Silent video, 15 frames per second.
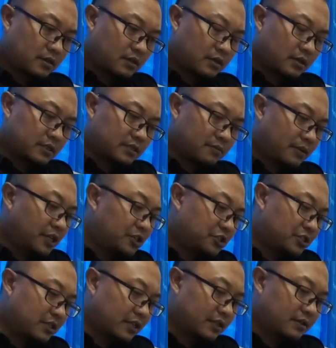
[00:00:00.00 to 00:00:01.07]
As I
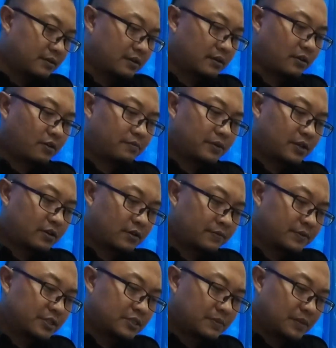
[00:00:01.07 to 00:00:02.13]
mentioned at the opening of
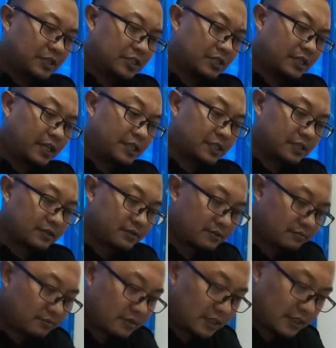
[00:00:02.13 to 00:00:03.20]
this presentation,
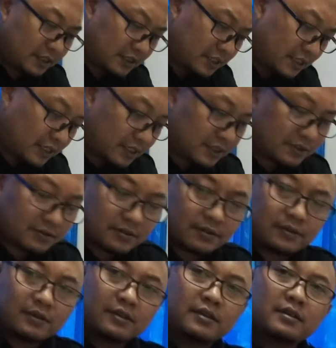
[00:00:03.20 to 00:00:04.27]
3DC is
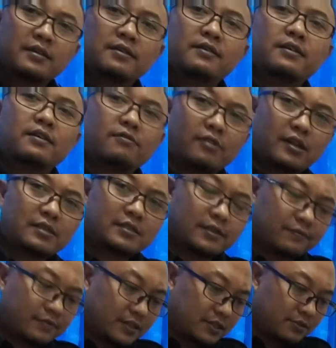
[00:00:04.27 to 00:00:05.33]

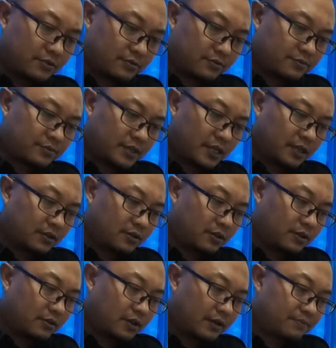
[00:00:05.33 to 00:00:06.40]
relatively new and
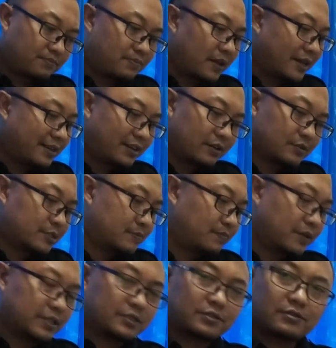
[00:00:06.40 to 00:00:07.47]
you have plenty of
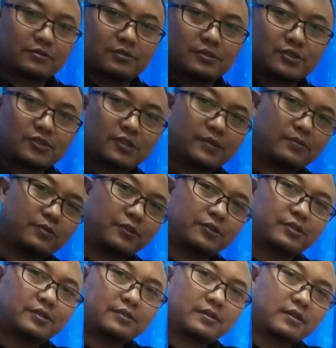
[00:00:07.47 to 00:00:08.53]
space to contribute
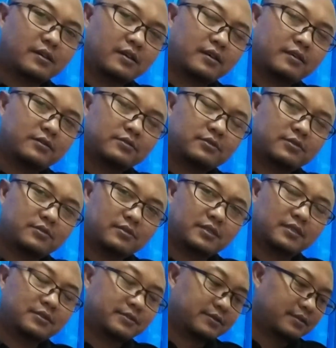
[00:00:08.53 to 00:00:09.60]
to
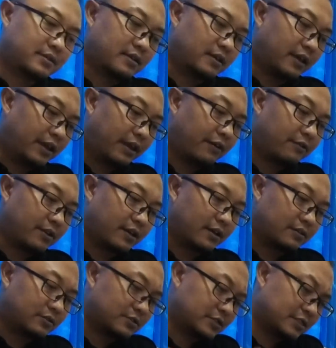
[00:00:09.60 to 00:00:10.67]
this area,
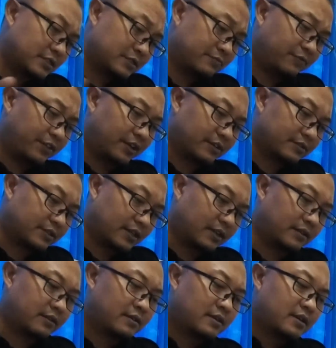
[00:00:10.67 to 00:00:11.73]
to this field, and
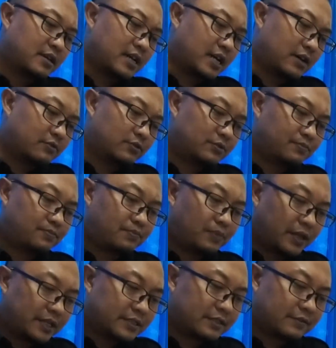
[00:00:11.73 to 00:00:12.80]
I would
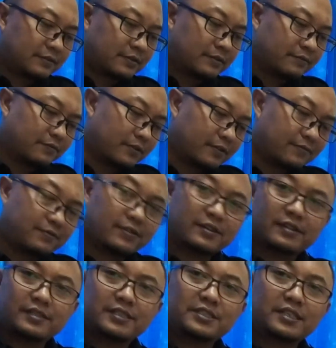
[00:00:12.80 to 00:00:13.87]
please for further
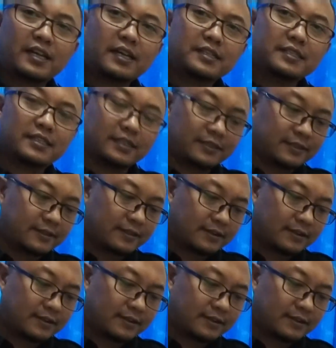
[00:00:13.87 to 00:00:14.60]
discussion